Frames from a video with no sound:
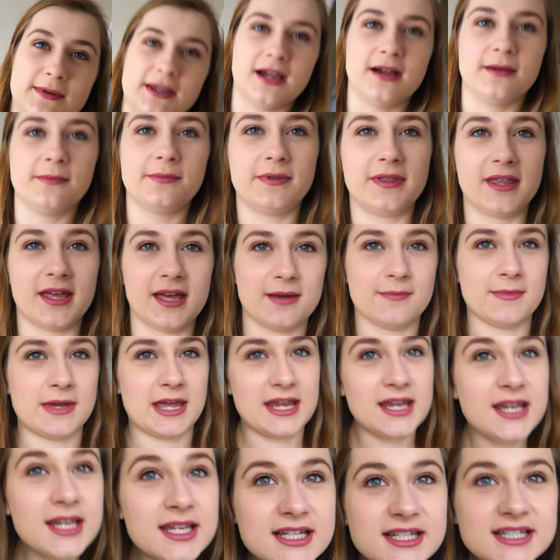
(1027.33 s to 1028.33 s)
be up there,
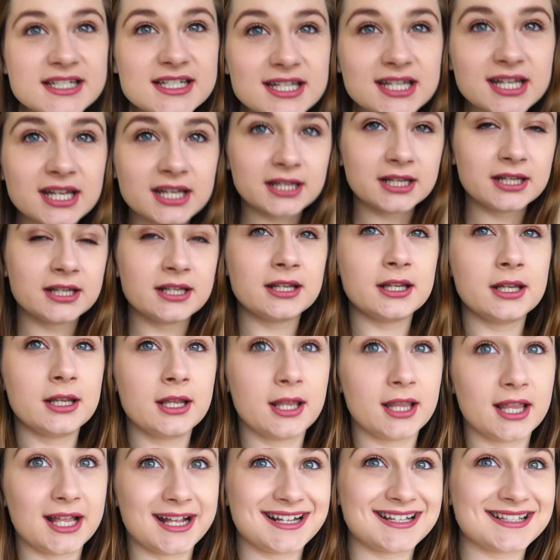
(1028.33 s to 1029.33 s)
mate.
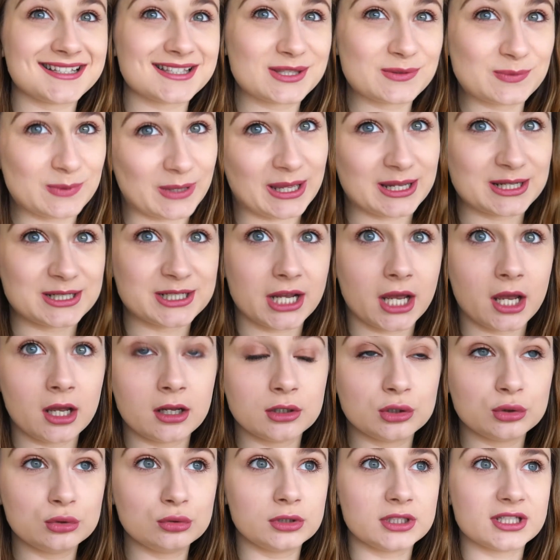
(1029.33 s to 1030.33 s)
That's better.
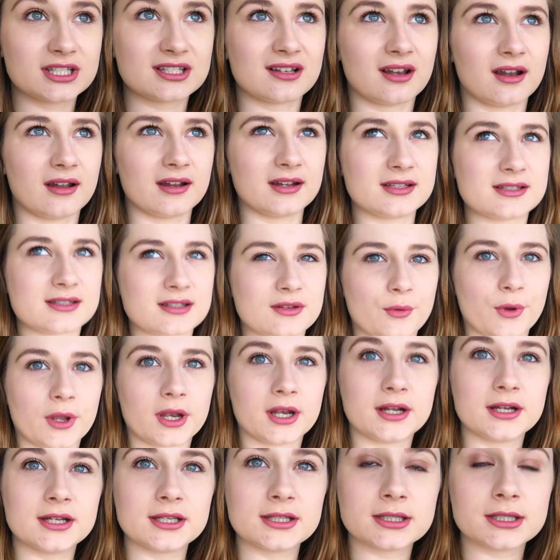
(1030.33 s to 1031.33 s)
Oh, this light's quite
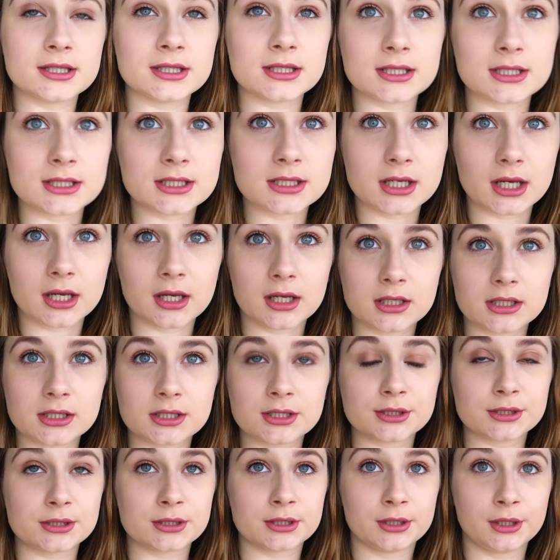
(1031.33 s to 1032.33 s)
nice, isn't it?
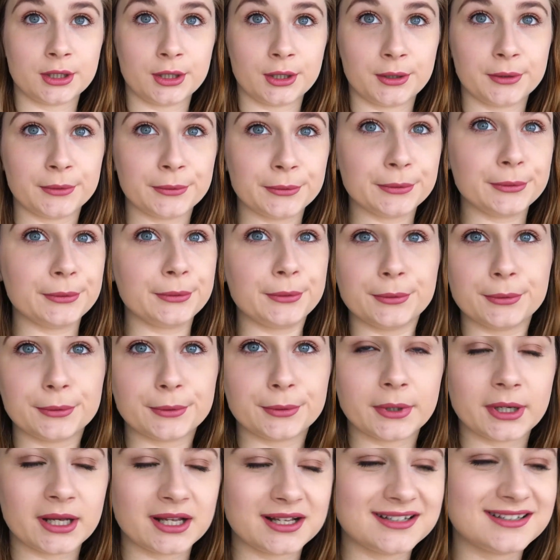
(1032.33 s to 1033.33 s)

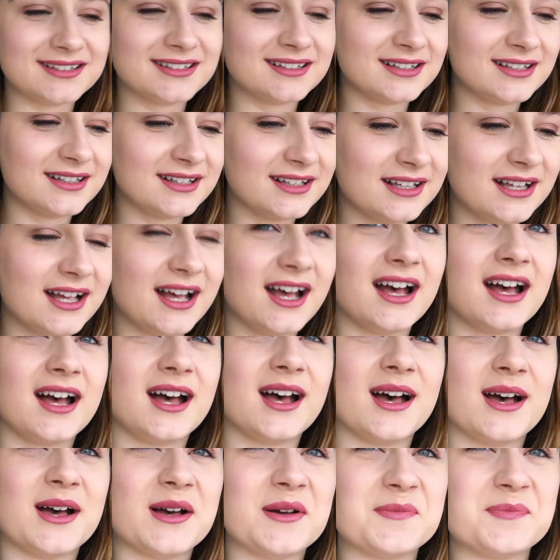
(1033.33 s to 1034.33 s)
Ooh.
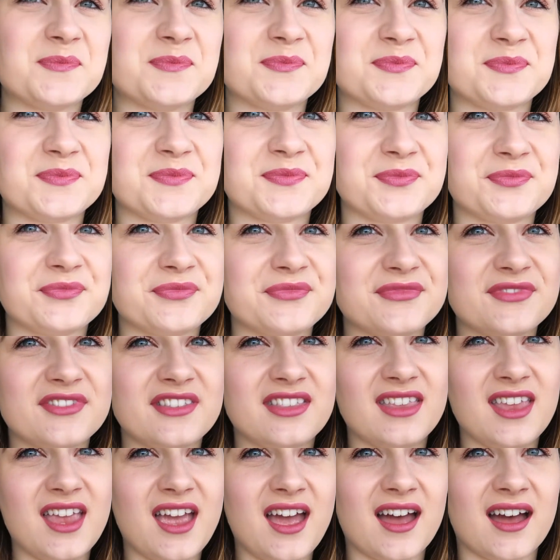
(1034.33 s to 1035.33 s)

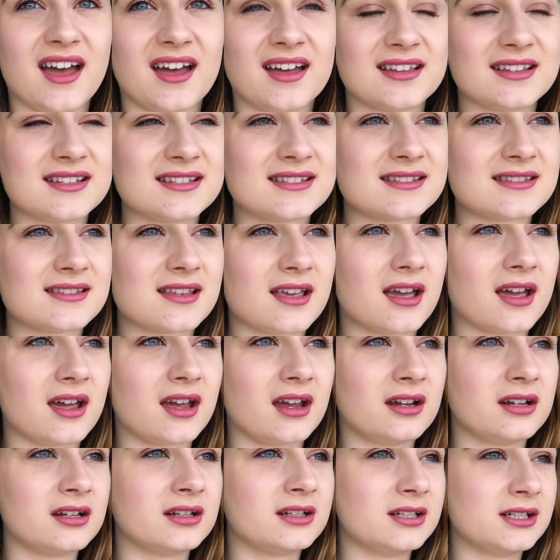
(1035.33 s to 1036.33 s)
Yeah,
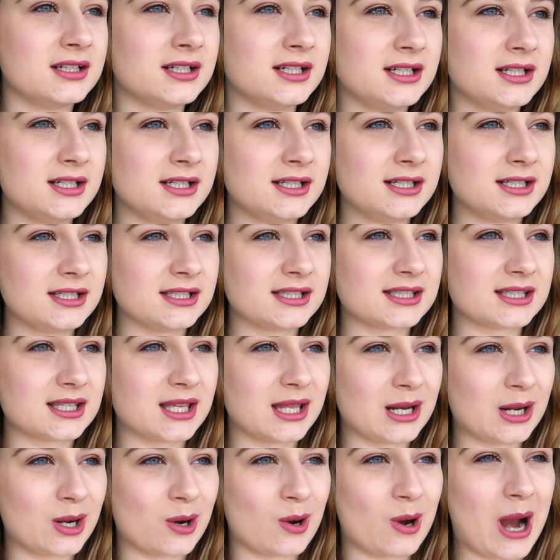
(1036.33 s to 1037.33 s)
so
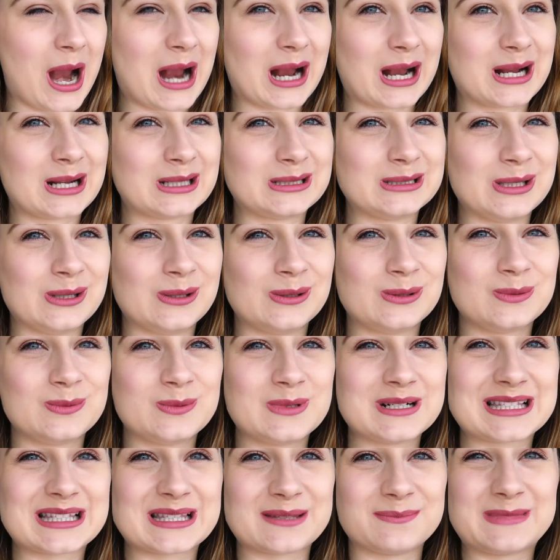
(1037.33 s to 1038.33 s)
gonna crack on
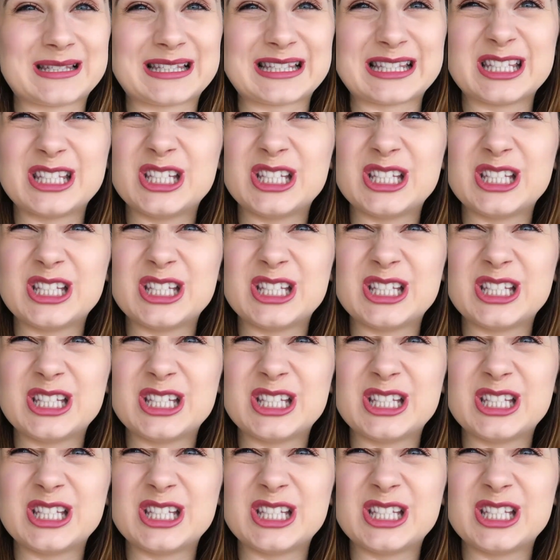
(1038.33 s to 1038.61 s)
with some